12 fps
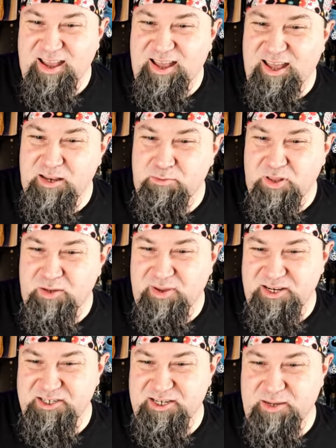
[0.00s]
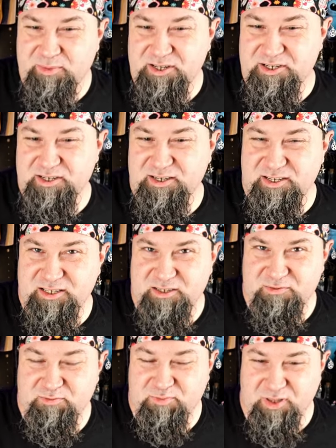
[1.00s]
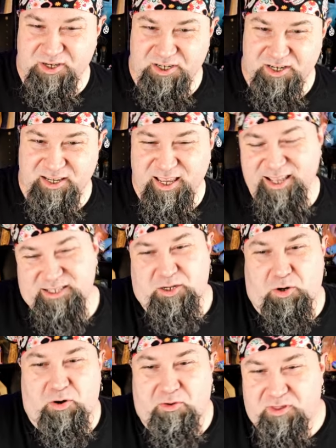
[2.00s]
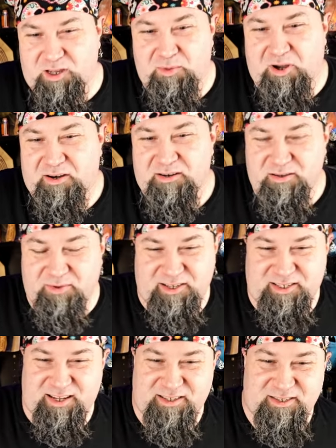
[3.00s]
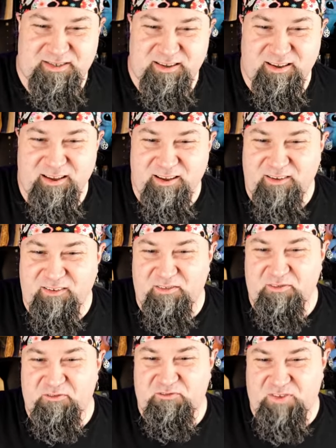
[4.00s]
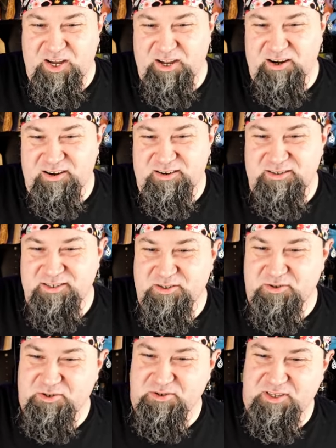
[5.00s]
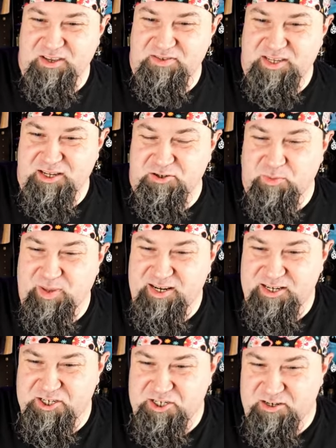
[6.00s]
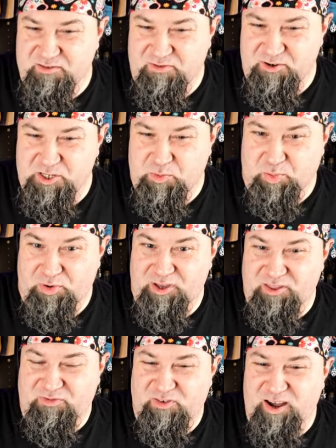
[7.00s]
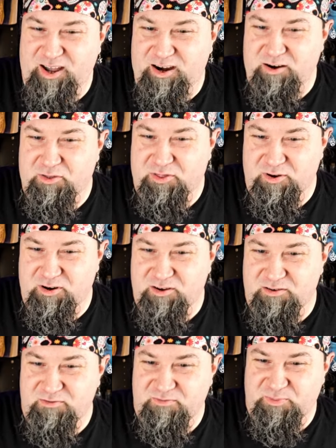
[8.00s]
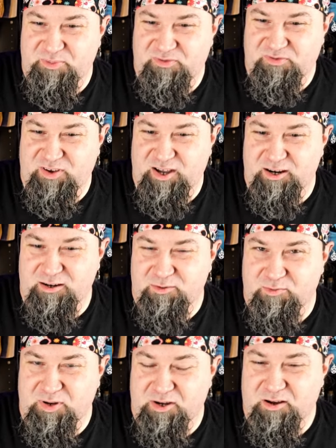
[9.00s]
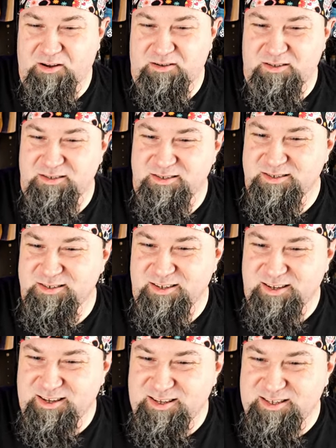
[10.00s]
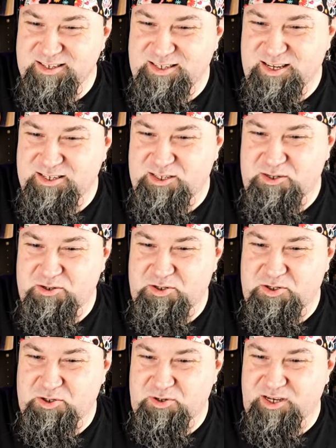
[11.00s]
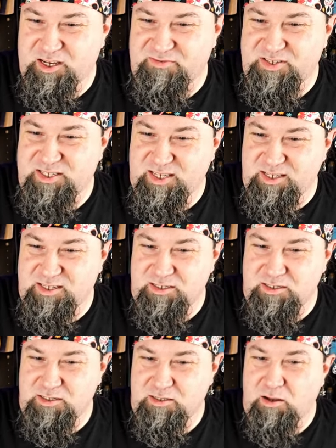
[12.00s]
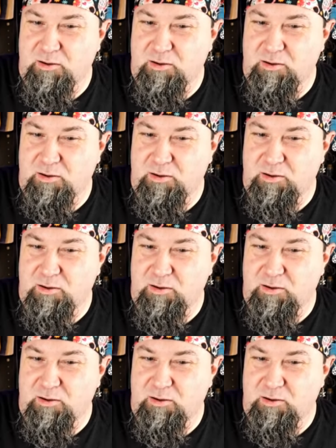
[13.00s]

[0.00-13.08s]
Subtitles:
And blood magic damage is bludgeoning. It's earth. Come on. It makes sense. Fire. Sorcerer's gifts. Cantrip. Ignition. First, breathe fire. Third, fireball. Sixth, tree of seasons.